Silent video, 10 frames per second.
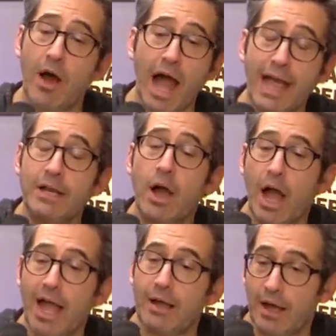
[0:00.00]
Well, I know.
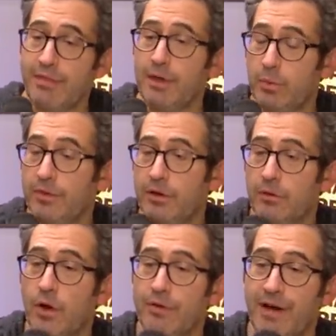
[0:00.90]
I, I think with
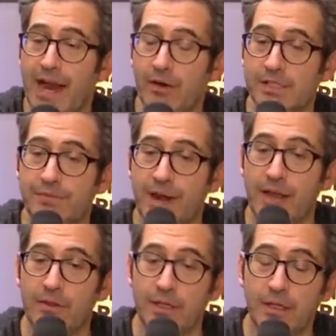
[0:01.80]
coronavirus,
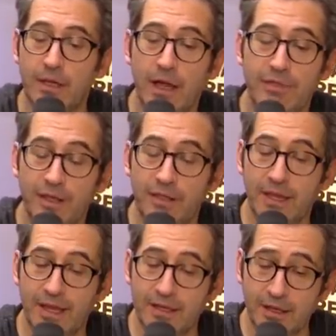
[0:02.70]
frankly, I think
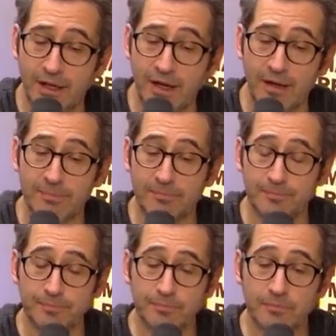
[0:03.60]
that um,
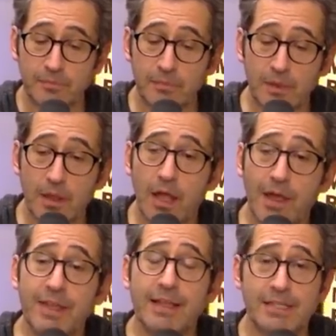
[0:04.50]
I
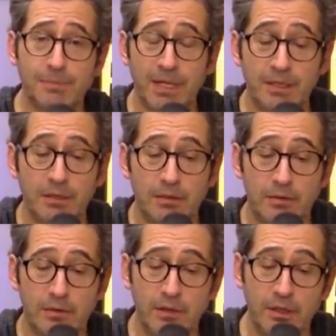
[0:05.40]
think that's been
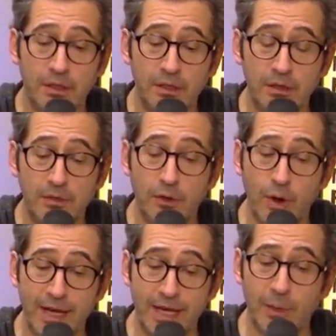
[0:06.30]
the the
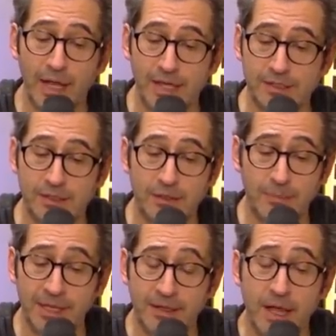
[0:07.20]
great equalizer. I
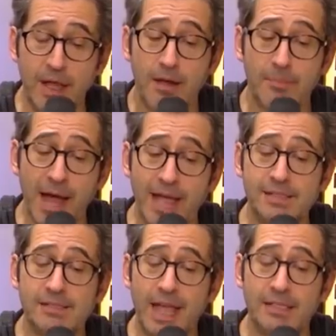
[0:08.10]
mean, my
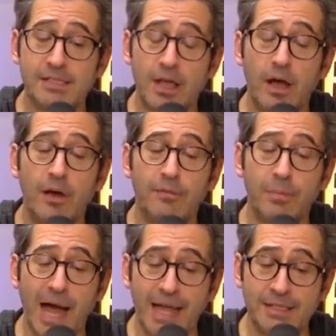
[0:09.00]
sense of
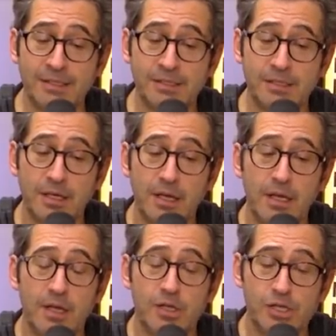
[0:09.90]
Biden's
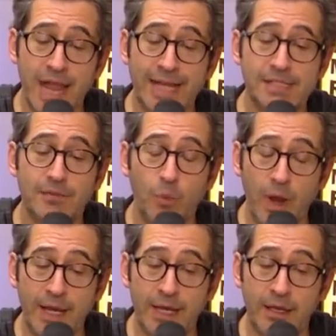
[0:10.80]
chance of
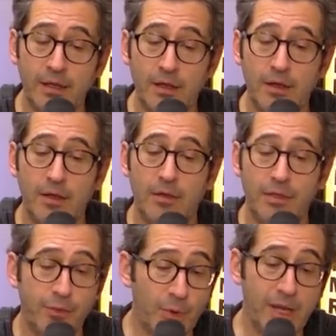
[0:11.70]
winning
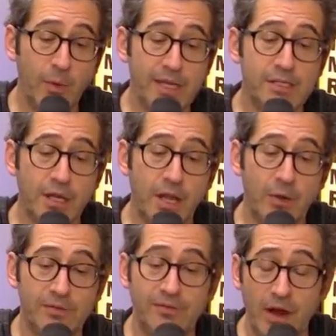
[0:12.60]
three weeks ago
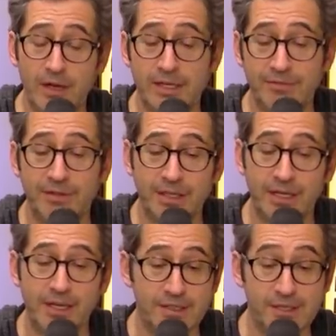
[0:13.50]
is very different than
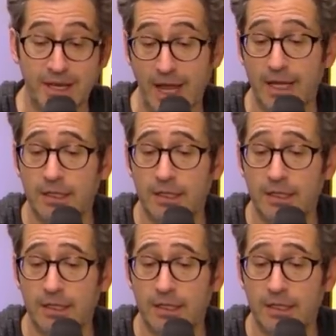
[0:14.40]
it is today.